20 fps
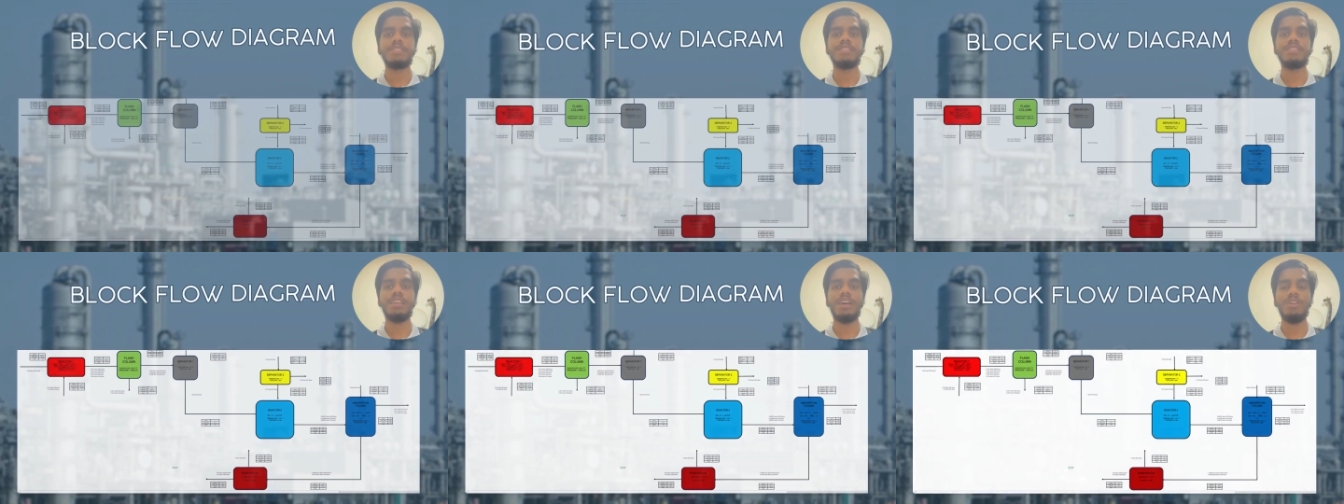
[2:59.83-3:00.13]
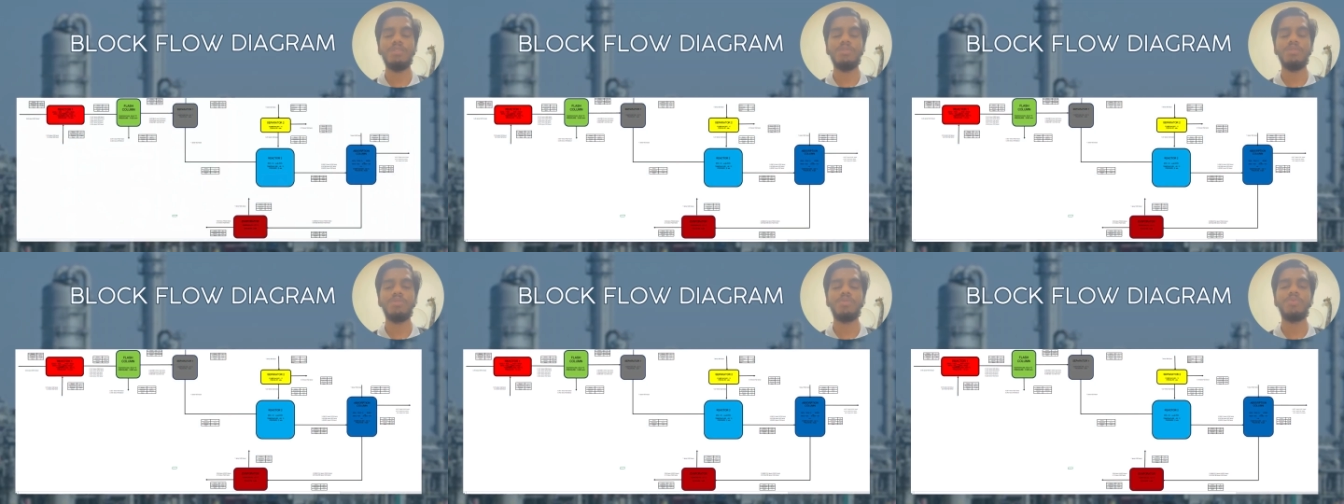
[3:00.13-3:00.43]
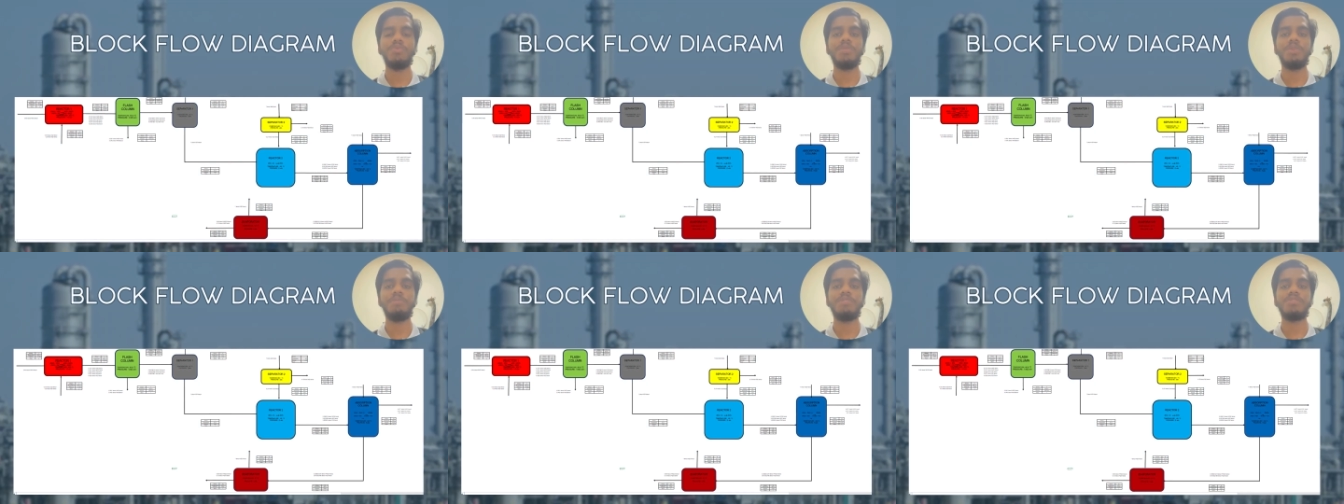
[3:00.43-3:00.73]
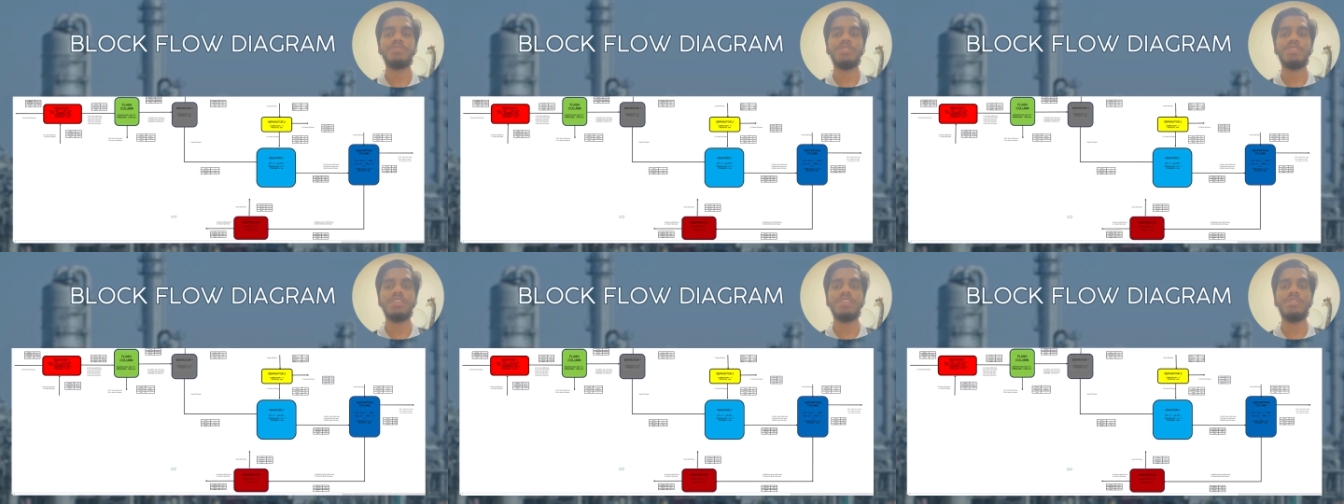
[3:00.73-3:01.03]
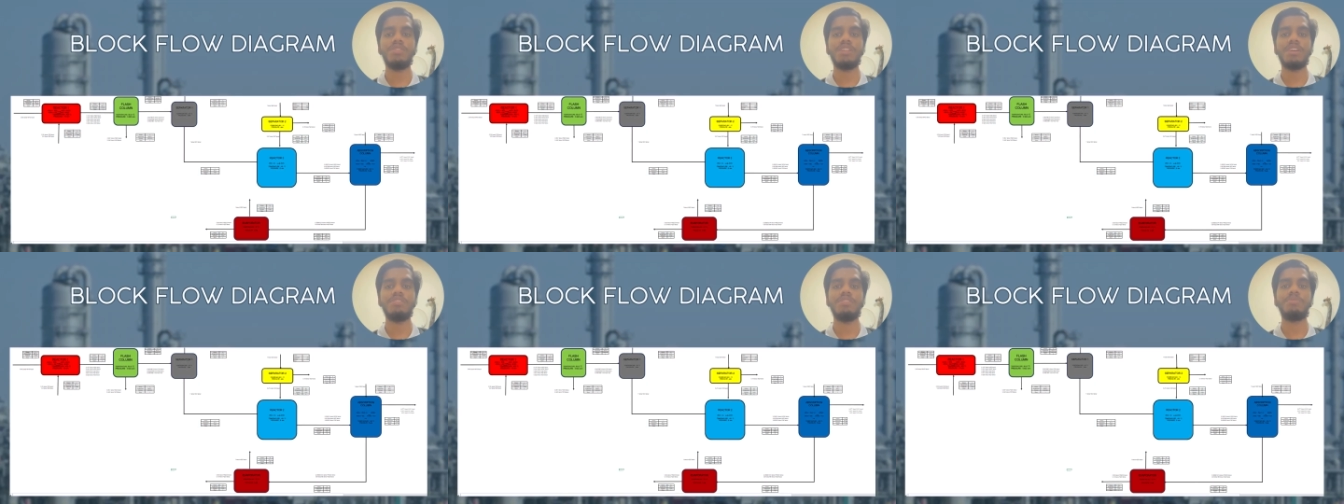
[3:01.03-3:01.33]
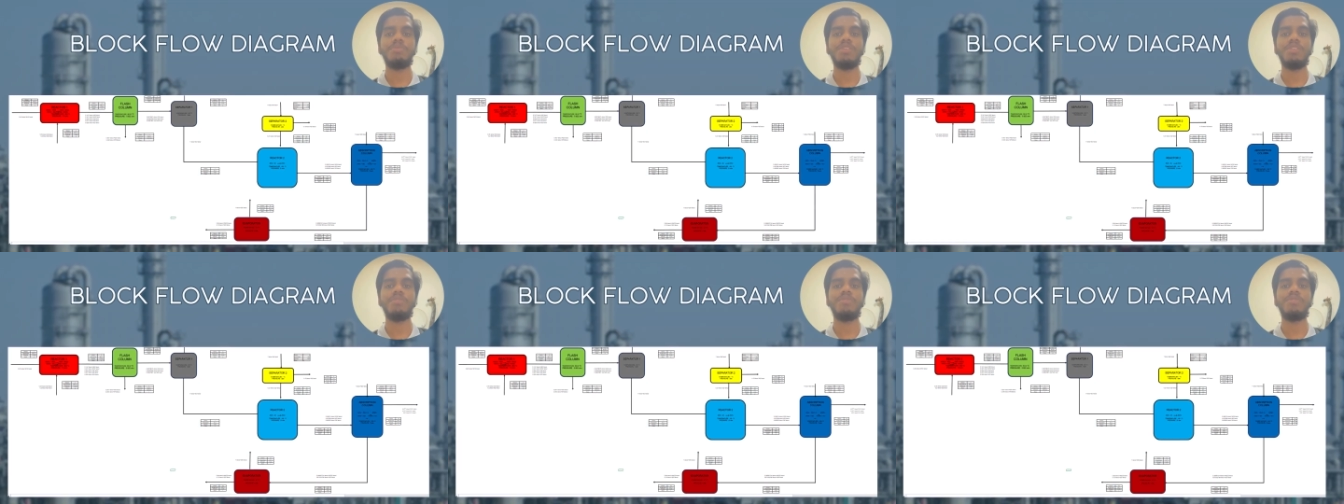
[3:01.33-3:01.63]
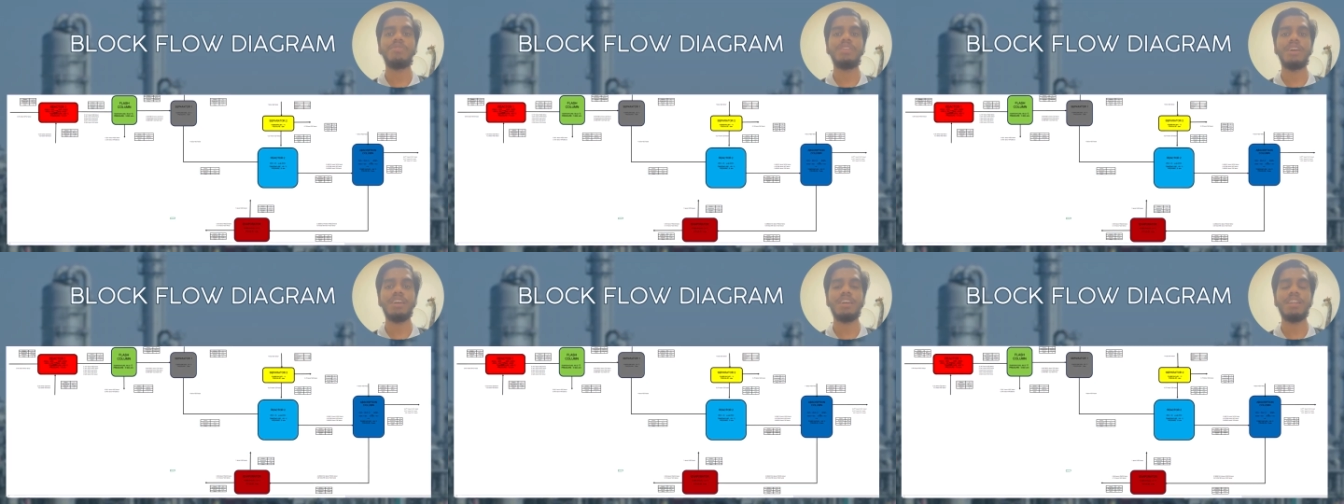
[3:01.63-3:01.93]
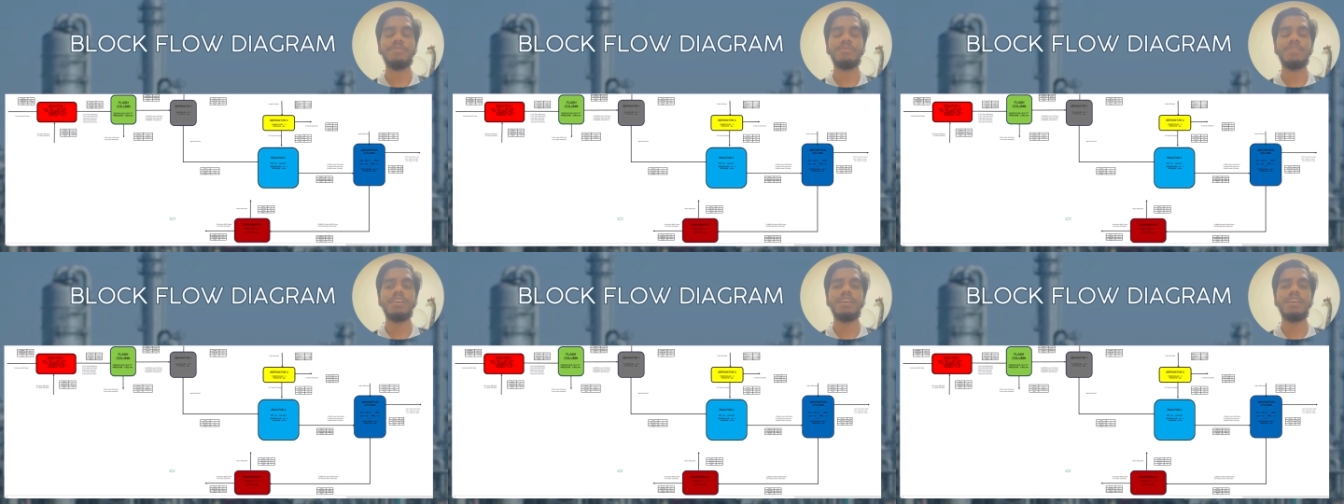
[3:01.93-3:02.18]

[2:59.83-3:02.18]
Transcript: Now, we'll be talking on our block flow diagram.